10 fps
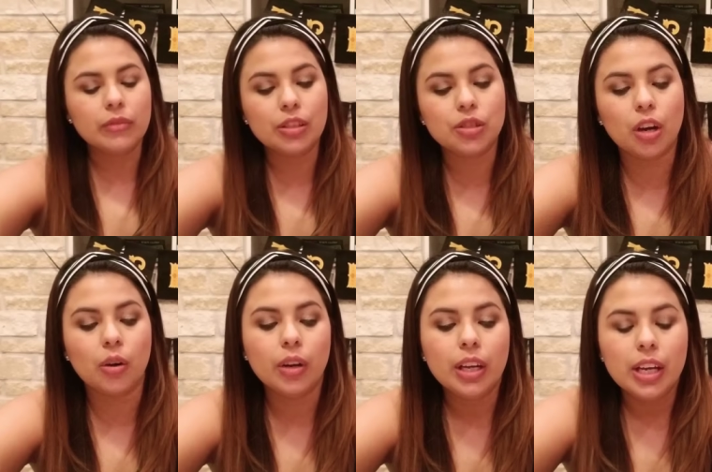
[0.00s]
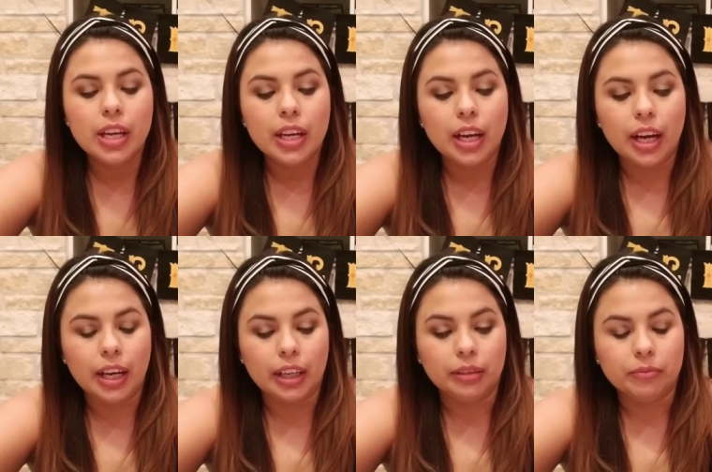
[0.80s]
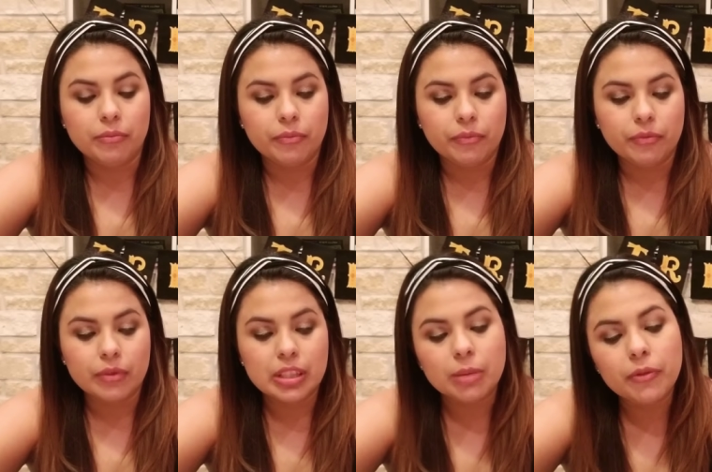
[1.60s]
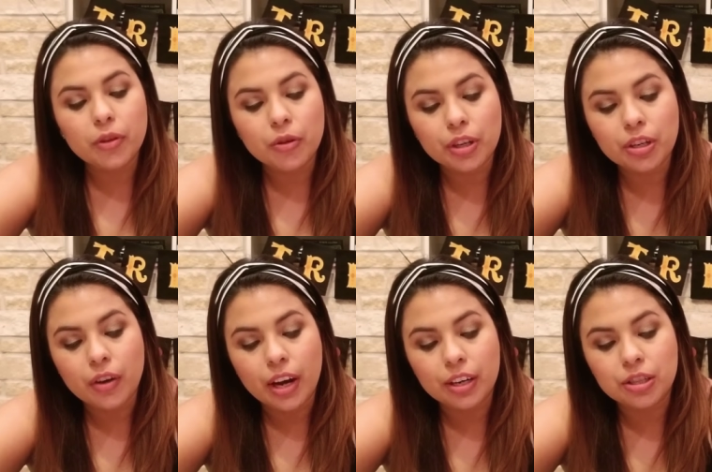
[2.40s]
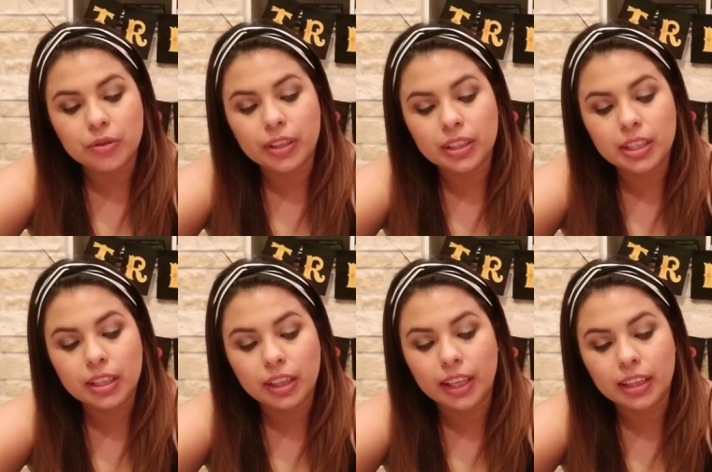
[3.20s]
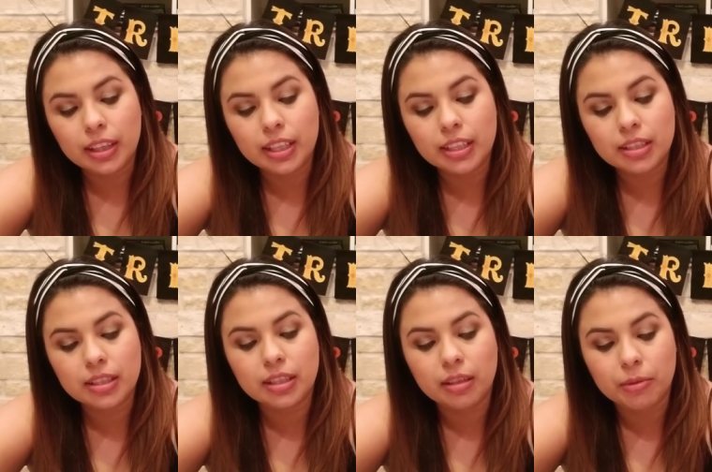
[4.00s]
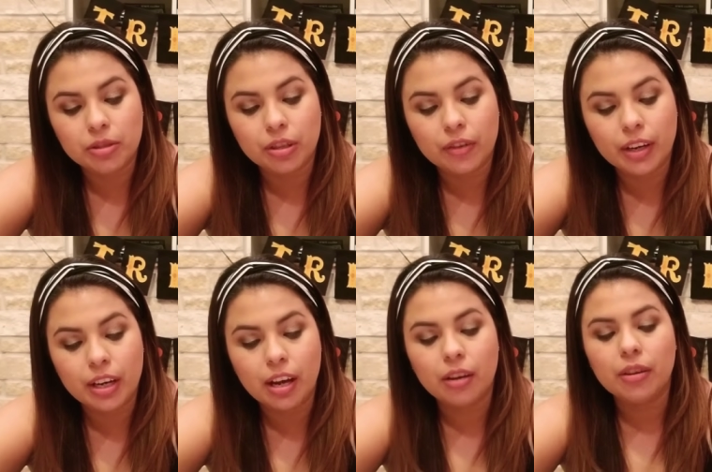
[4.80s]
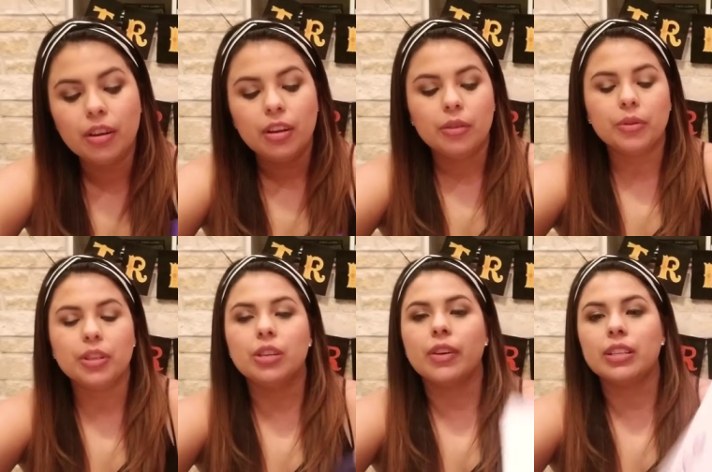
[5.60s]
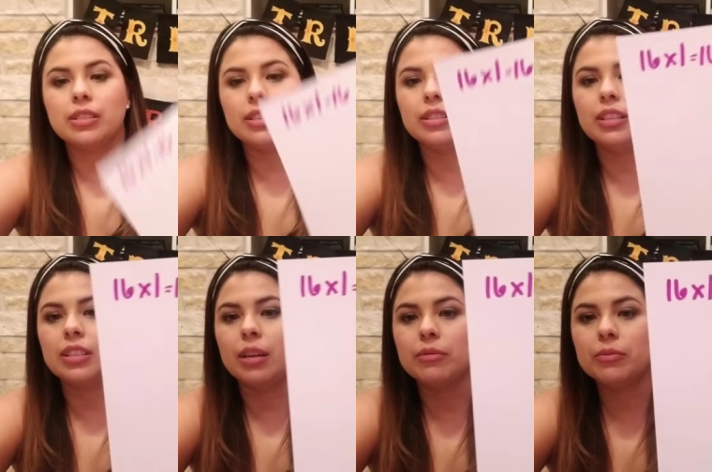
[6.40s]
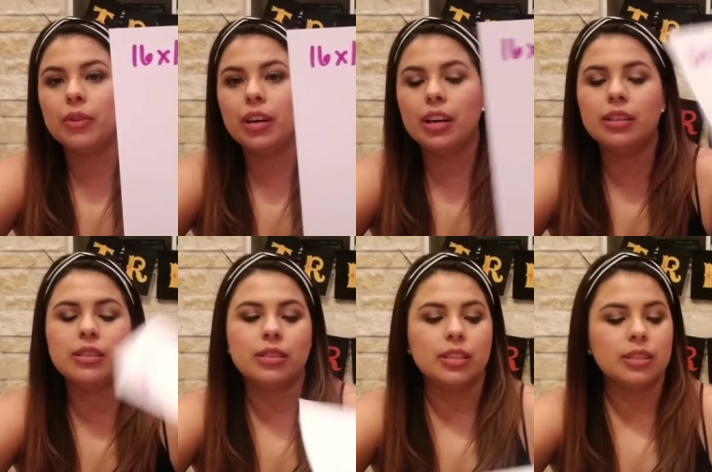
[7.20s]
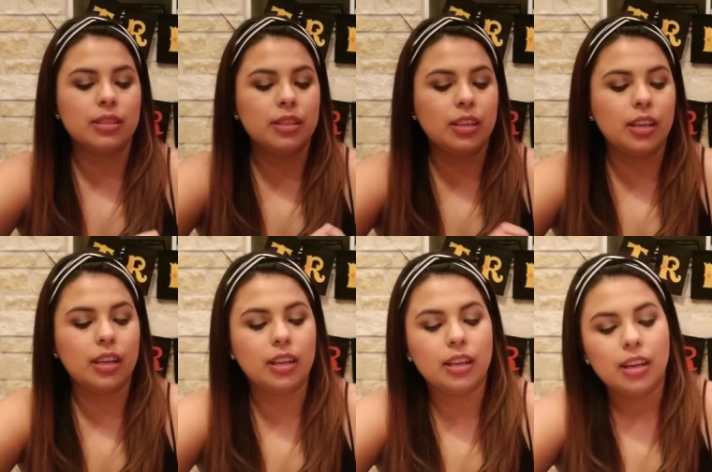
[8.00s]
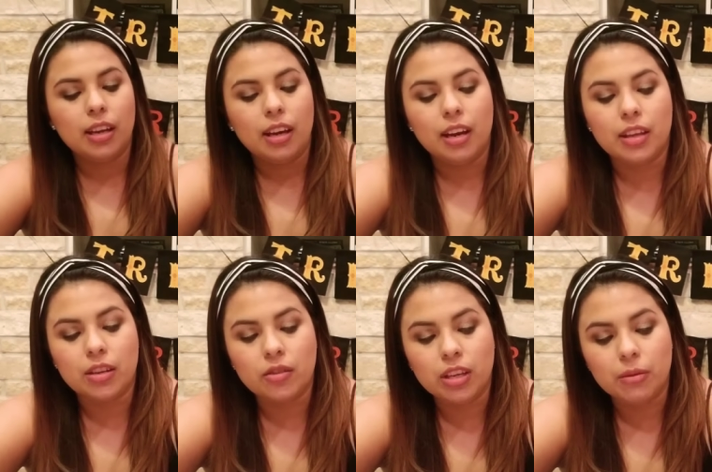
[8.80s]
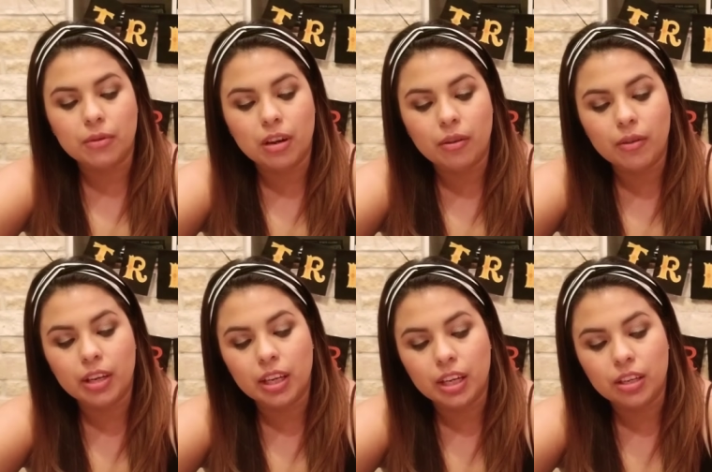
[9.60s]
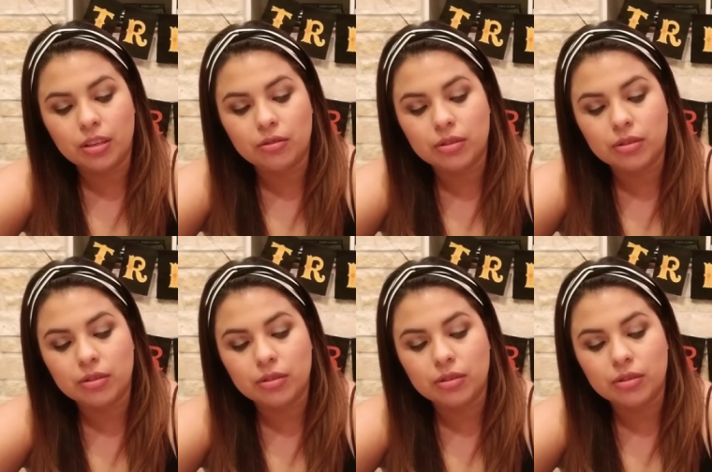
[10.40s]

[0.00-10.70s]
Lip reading: So, some of you already know how to do it like this. Let me show you right now, where you write 16 times 1, 16, and then you keep going, and you do